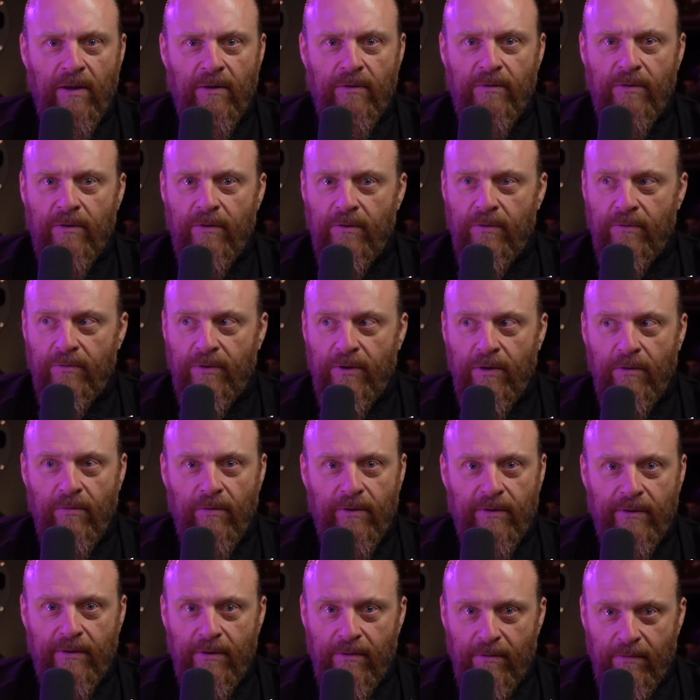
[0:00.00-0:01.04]
Dude, you are
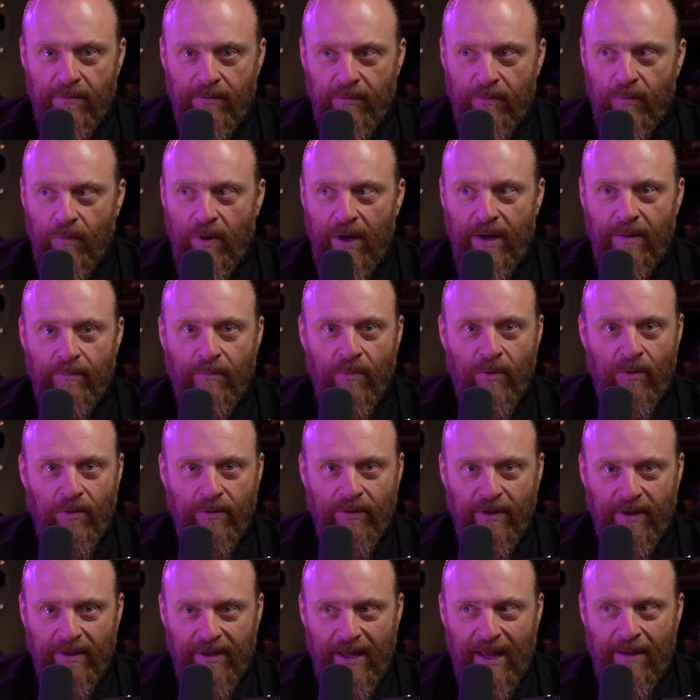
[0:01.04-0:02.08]
doing way more
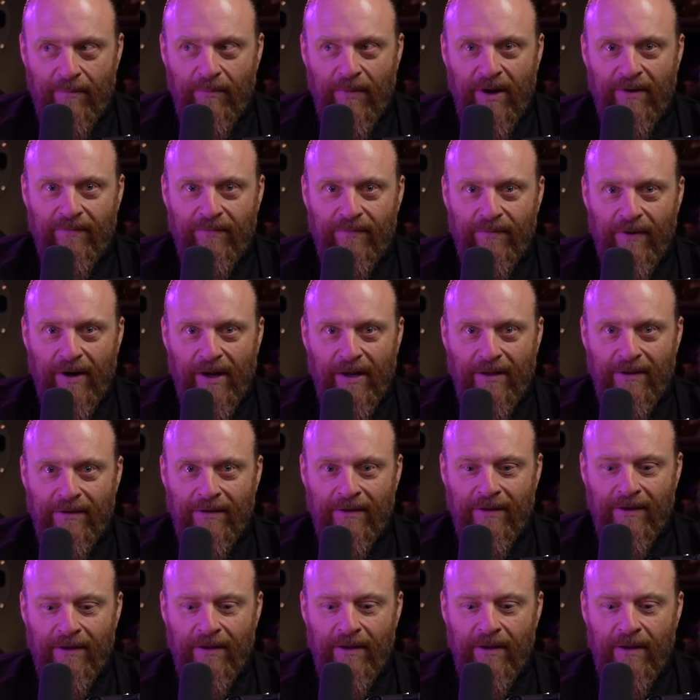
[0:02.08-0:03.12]
than that, my friend.
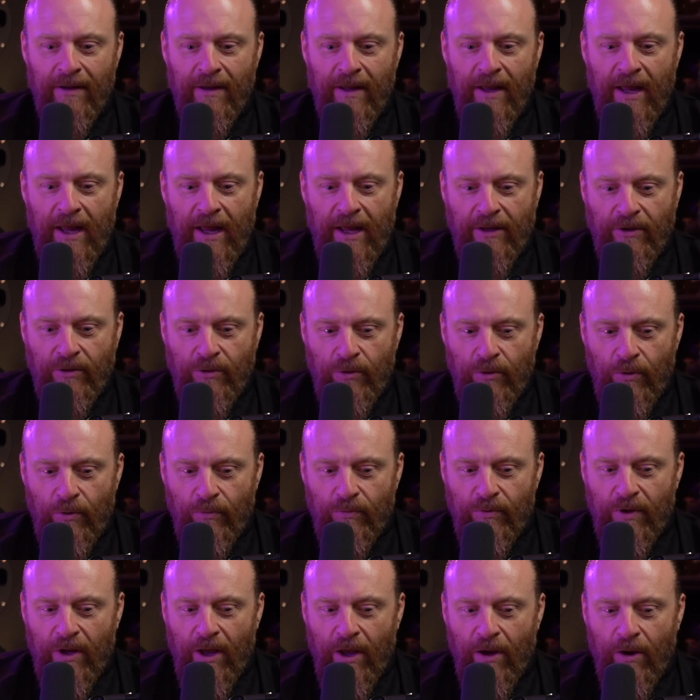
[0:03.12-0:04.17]
And you
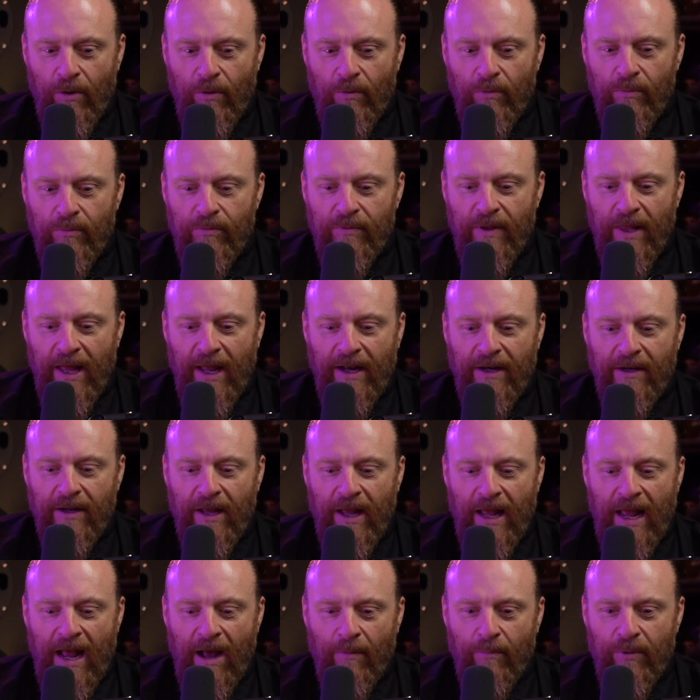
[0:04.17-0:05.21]
know that
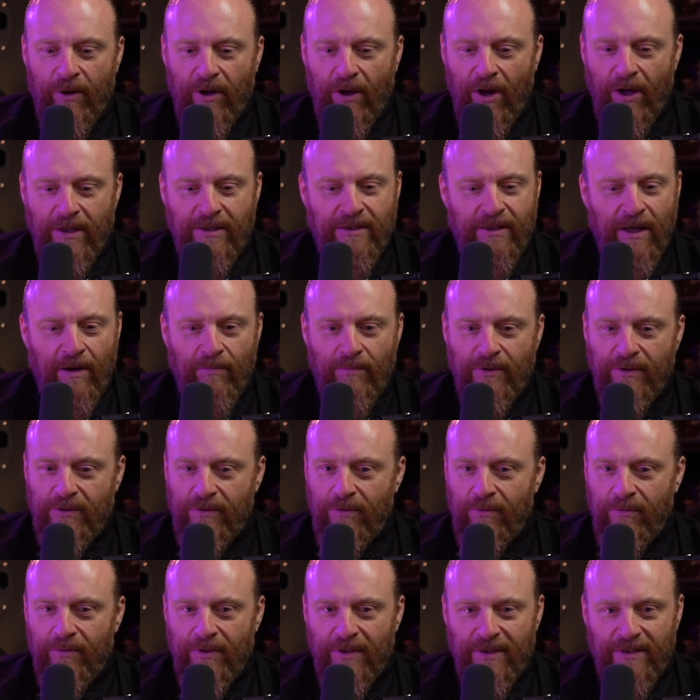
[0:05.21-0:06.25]
Albert Einstein was
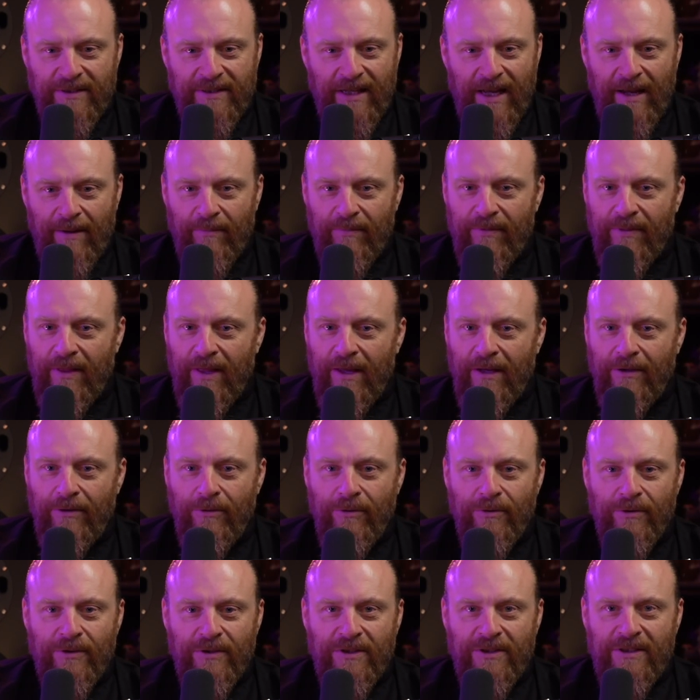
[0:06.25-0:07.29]
doing the same thing.
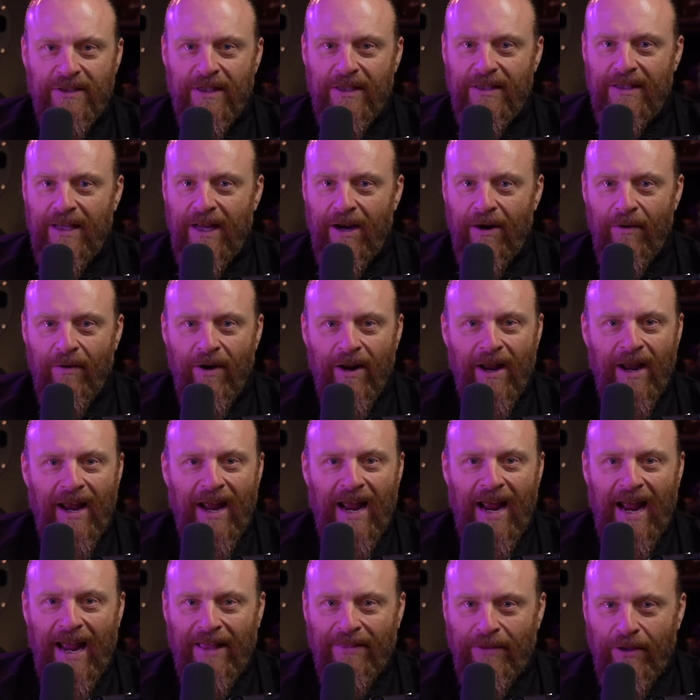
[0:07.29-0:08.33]
You just sit there
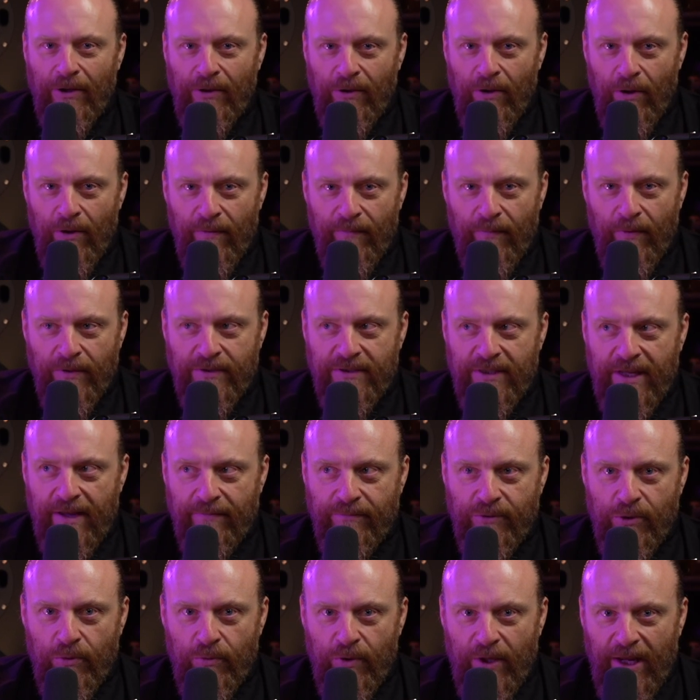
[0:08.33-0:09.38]
and the universe
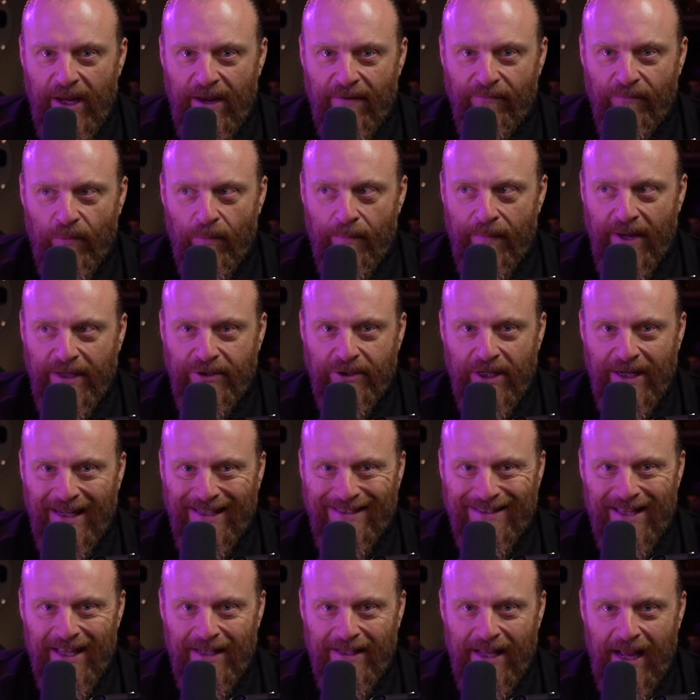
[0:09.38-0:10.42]
gives you the information
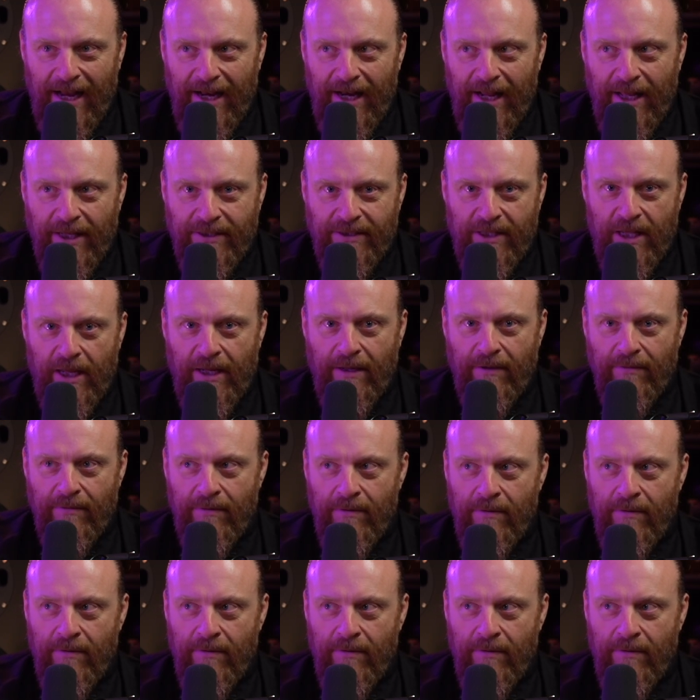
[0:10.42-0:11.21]
instantaneously